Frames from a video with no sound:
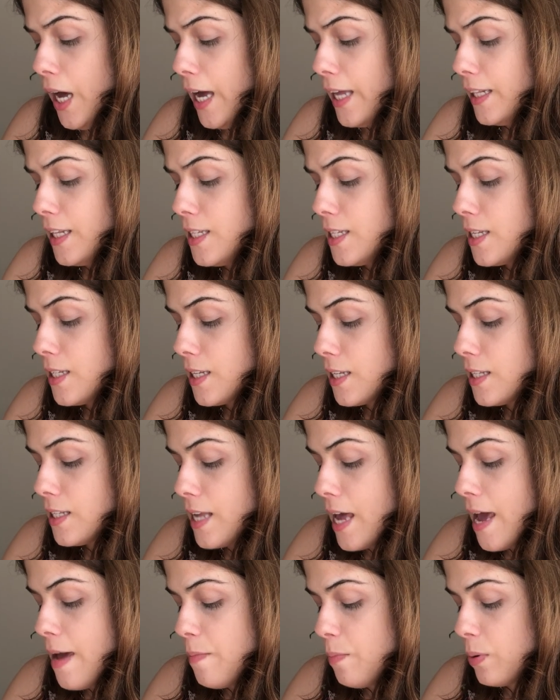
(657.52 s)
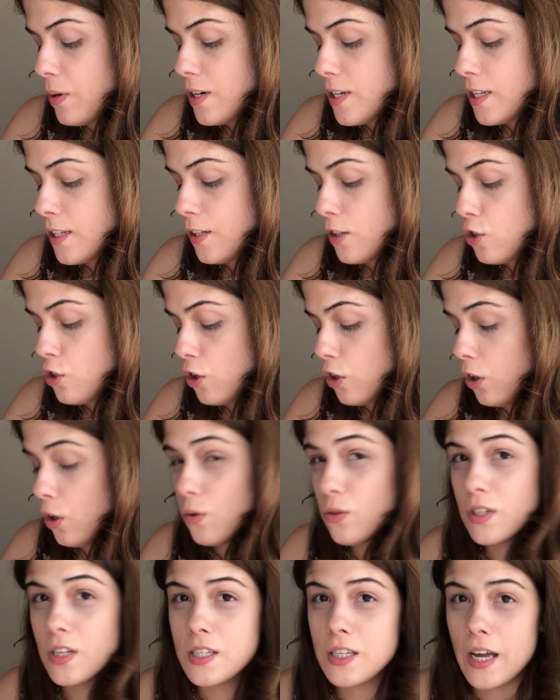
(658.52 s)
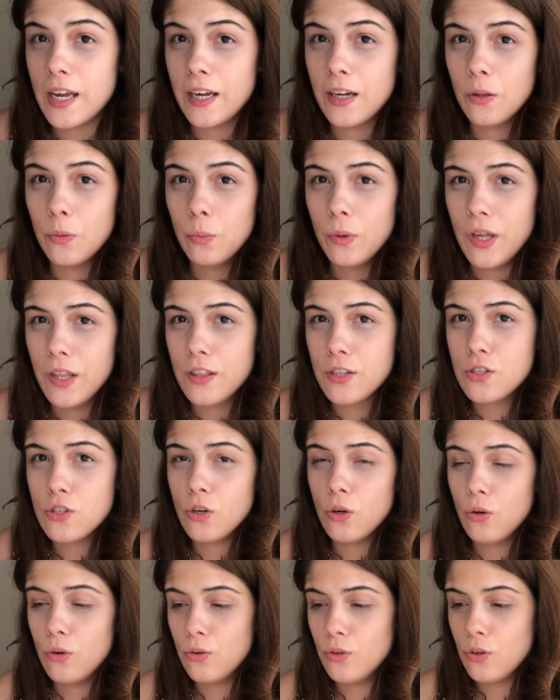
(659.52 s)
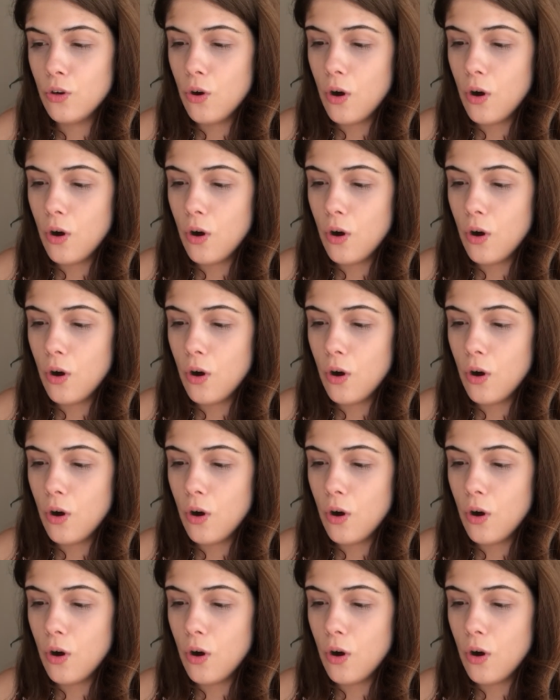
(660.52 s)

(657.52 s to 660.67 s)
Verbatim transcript: And this is the same person that you close the cycle with. So, you